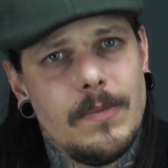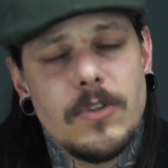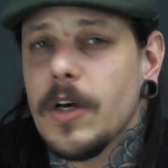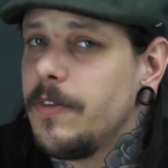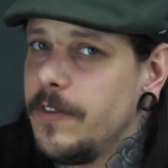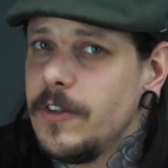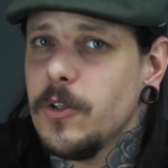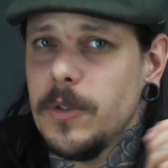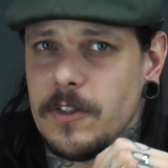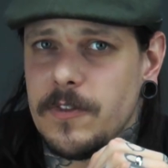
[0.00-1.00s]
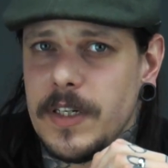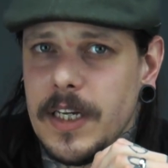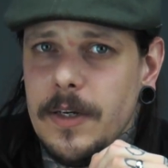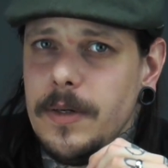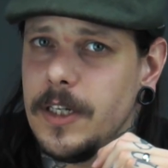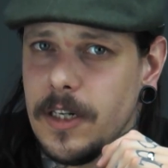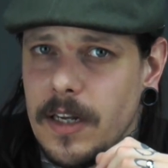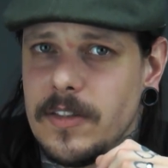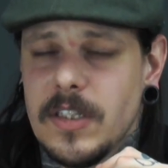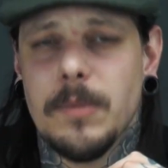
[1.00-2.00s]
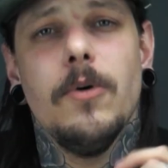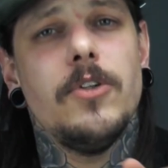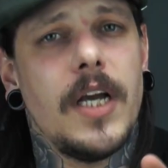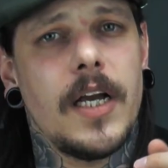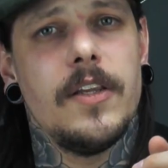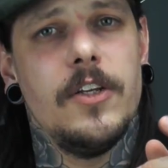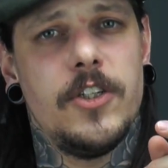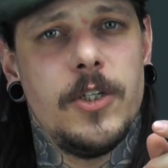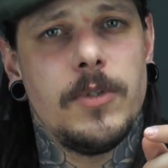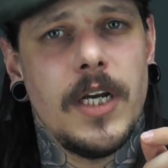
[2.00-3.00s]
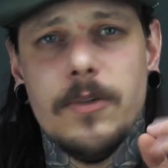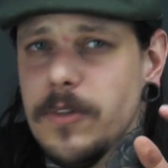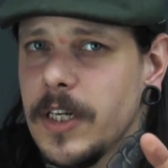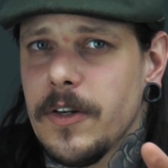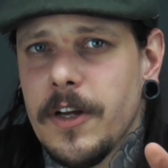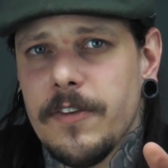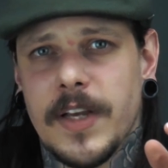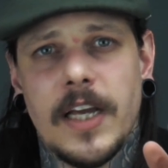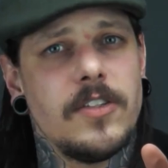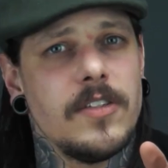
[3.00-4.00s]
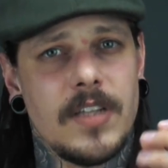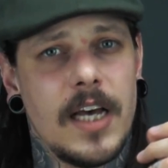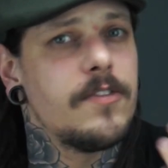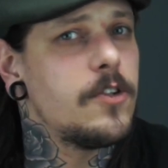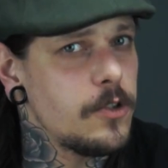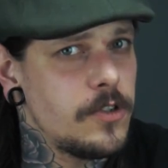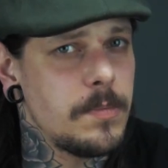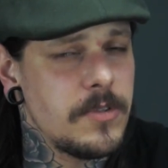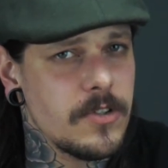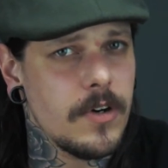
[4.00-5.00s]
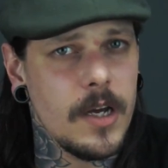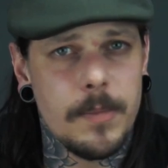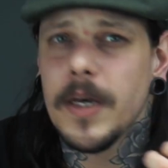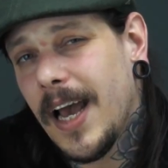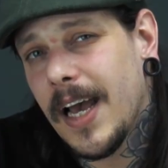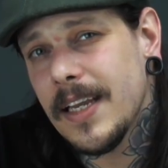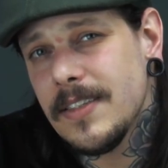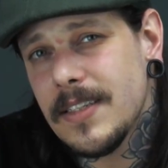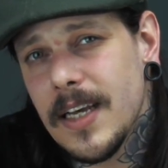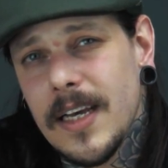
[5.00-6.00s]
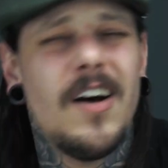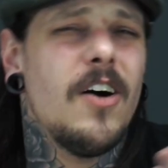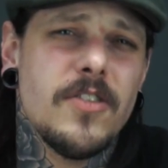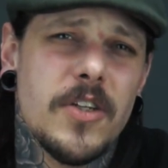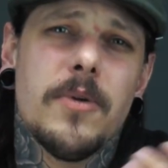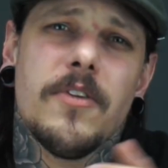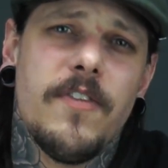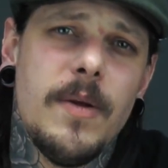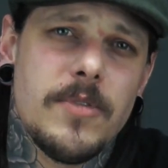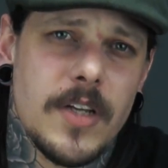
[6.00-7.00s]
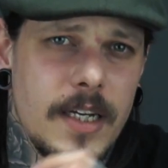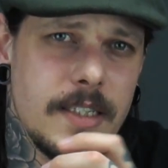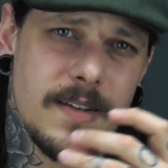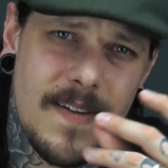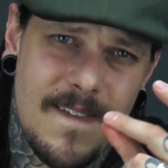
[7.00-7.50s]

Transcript: So if you've enjoyed this video and you'd like to see more, check out the YouTube channel, turn on notifications, and of course subscribe, and I'll see you on the flip side.